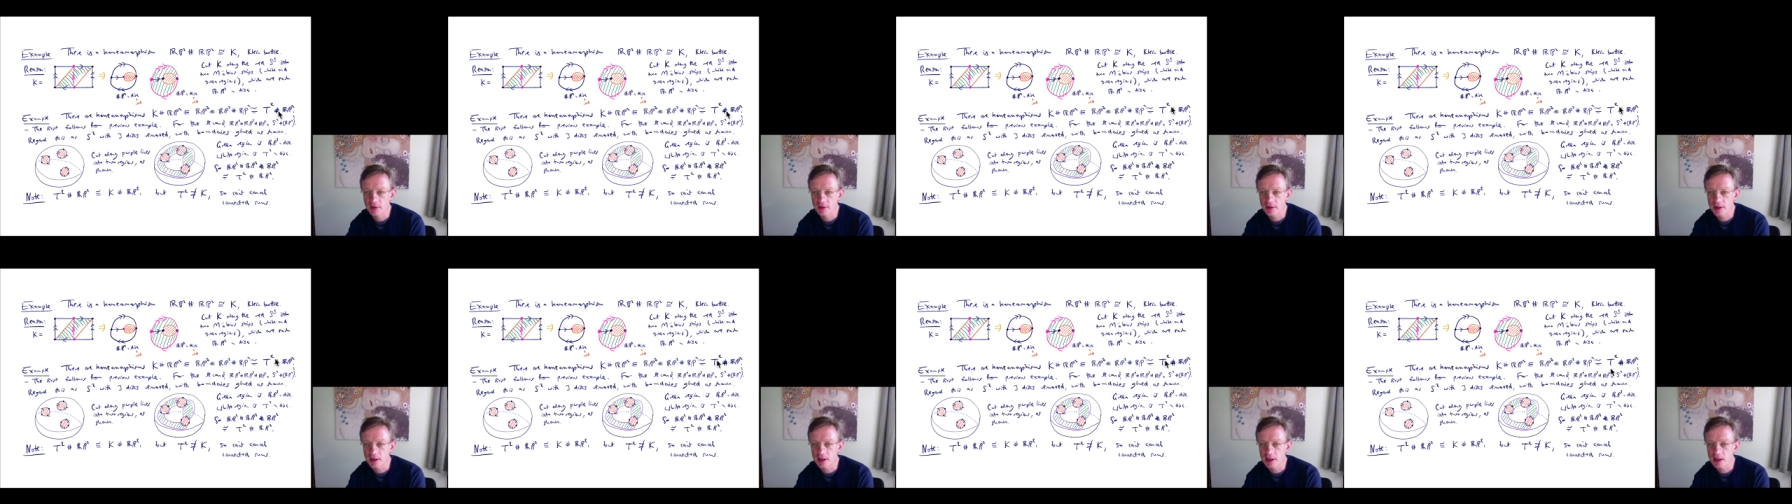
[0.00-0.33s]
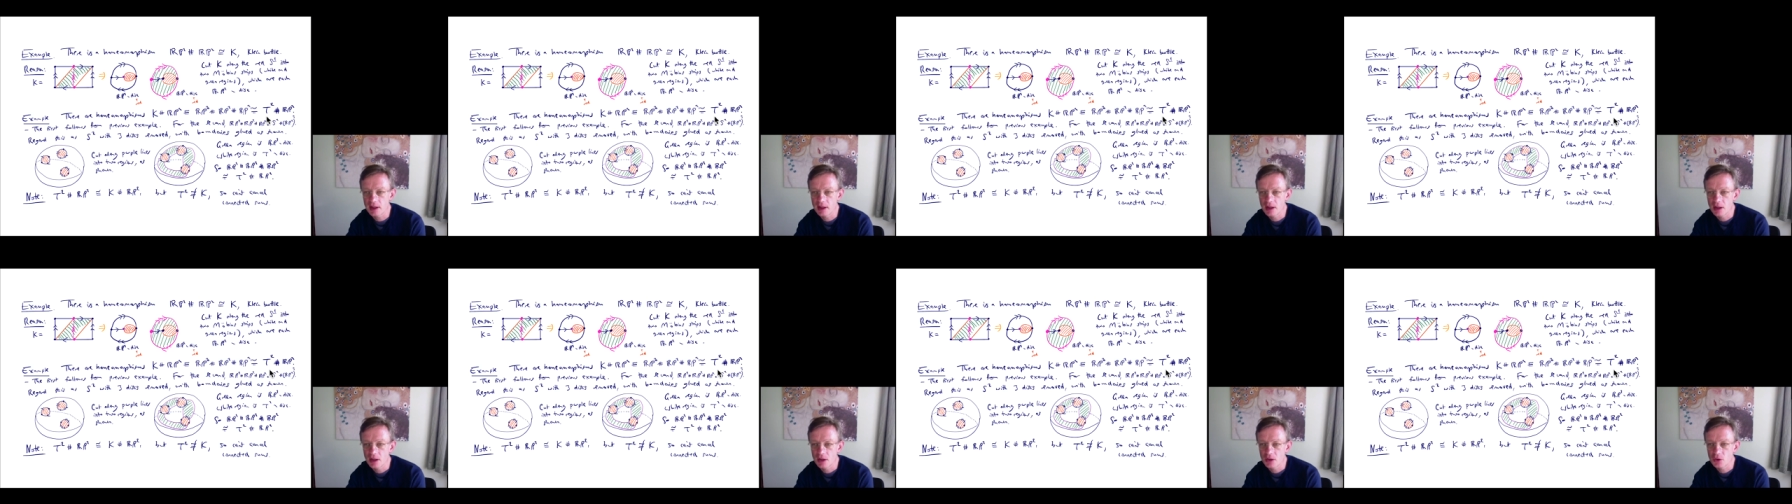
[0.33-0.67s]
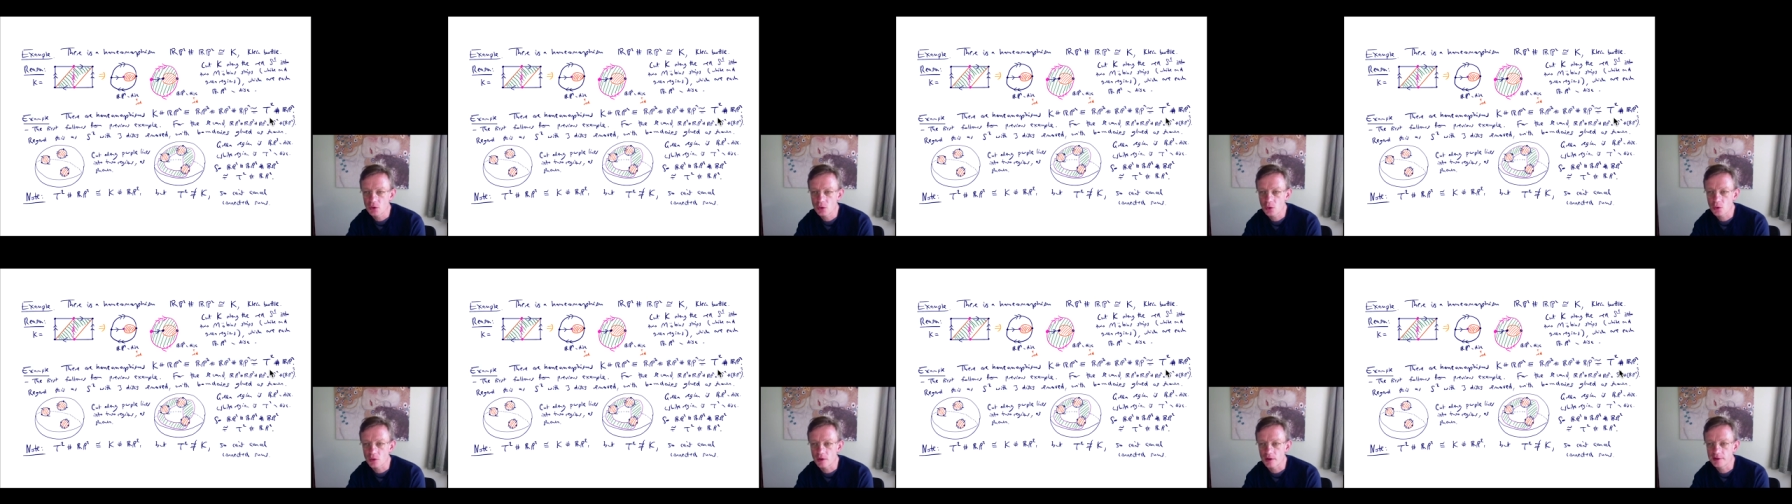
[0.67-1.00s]
the
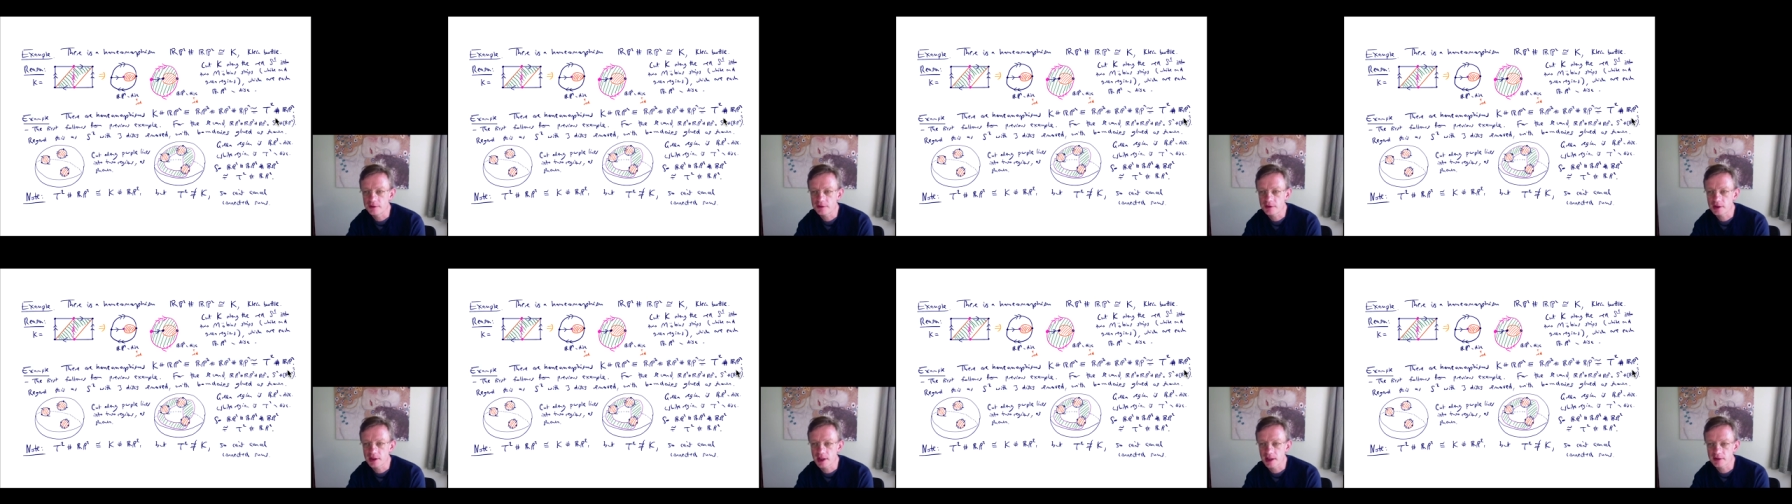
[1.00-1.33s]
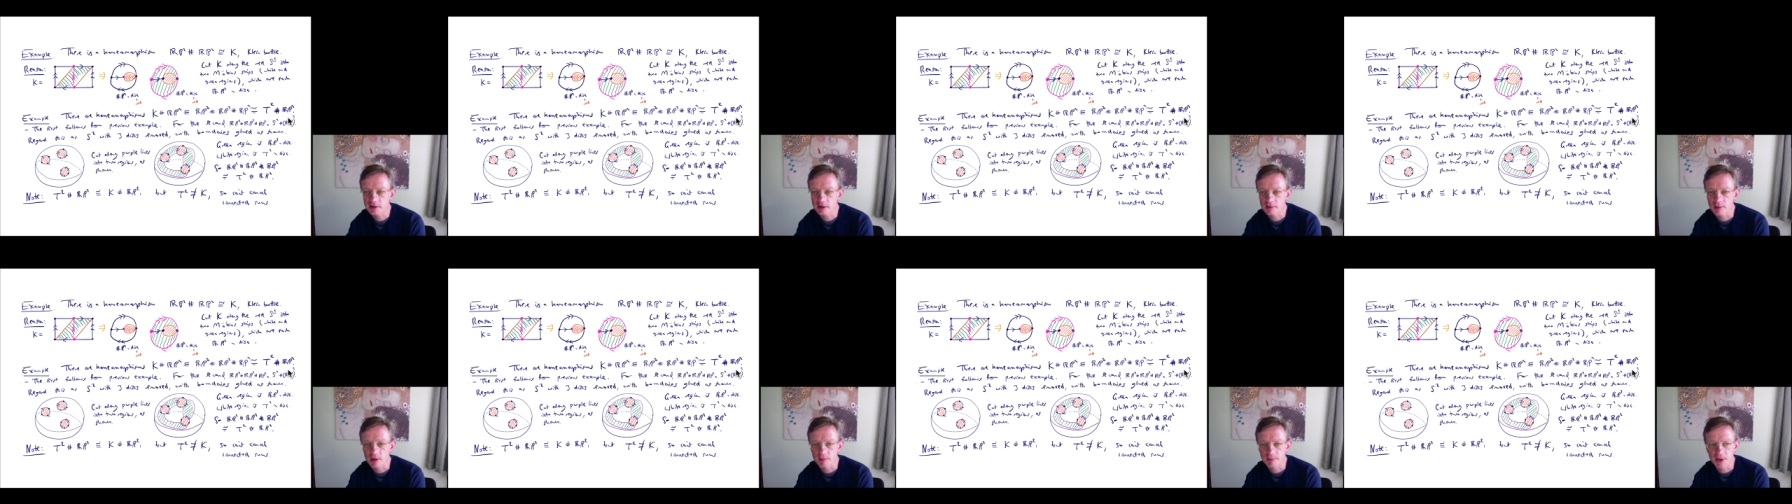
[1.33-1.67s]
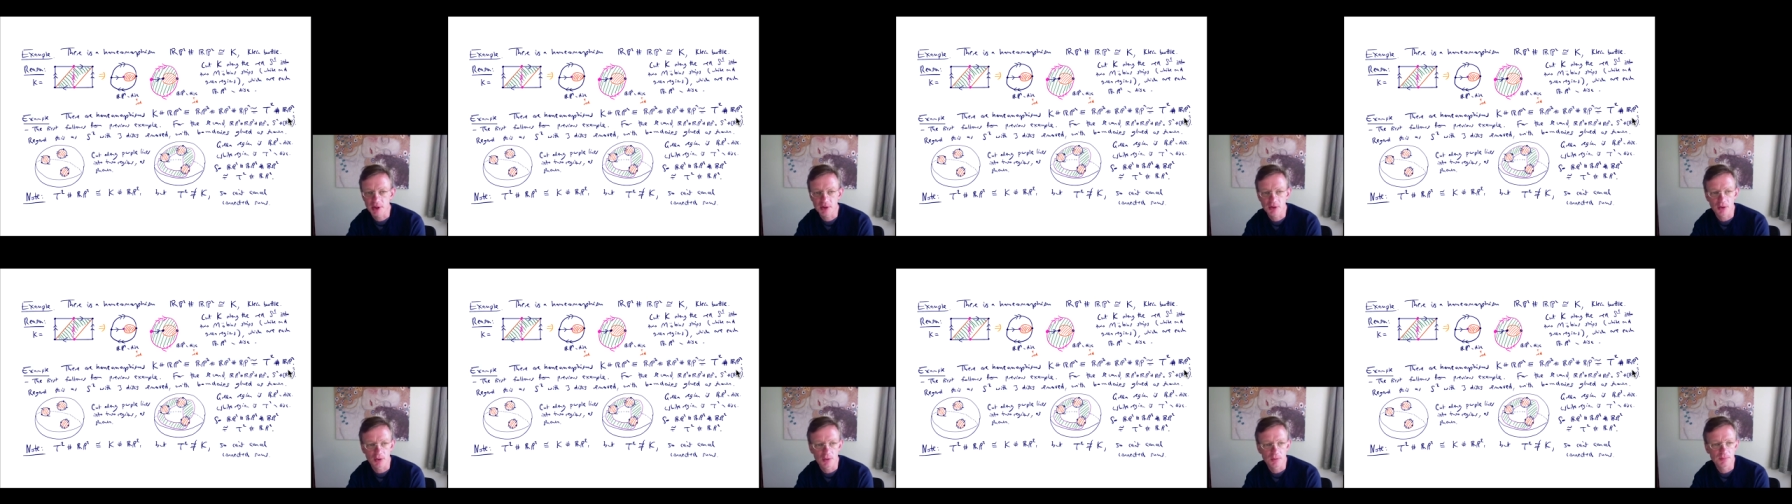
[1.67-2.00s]
torus connect sum R
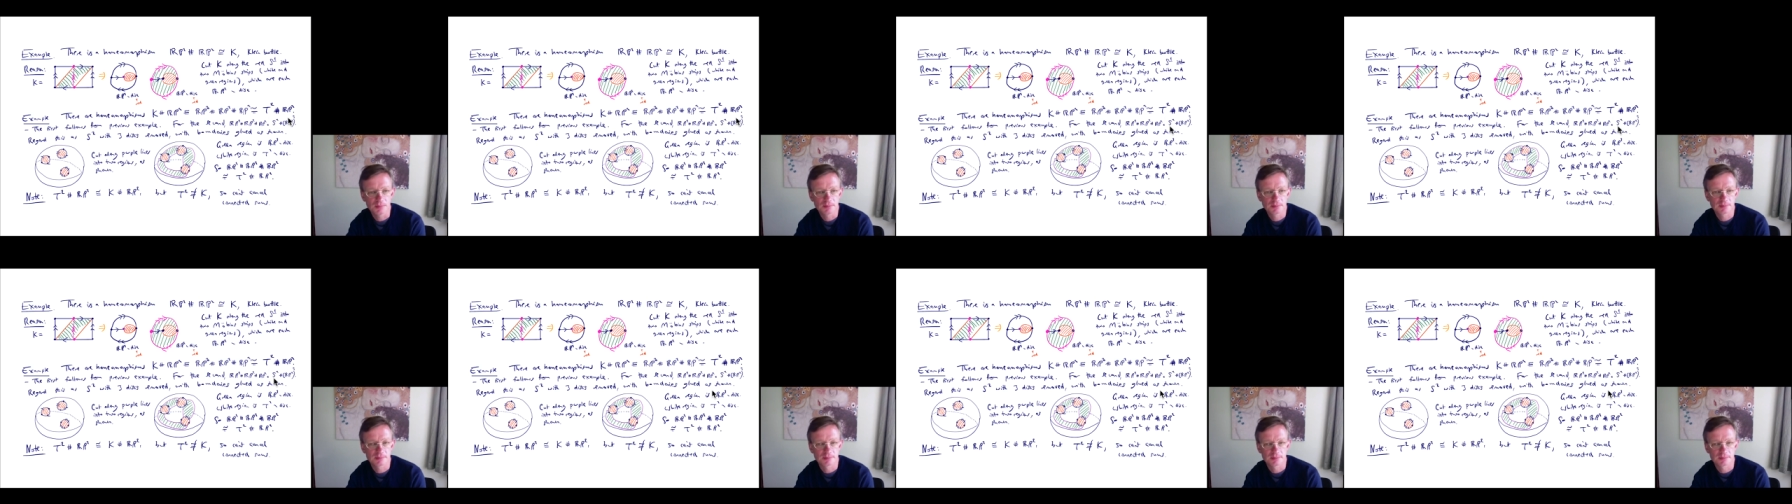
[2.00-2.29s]
P two.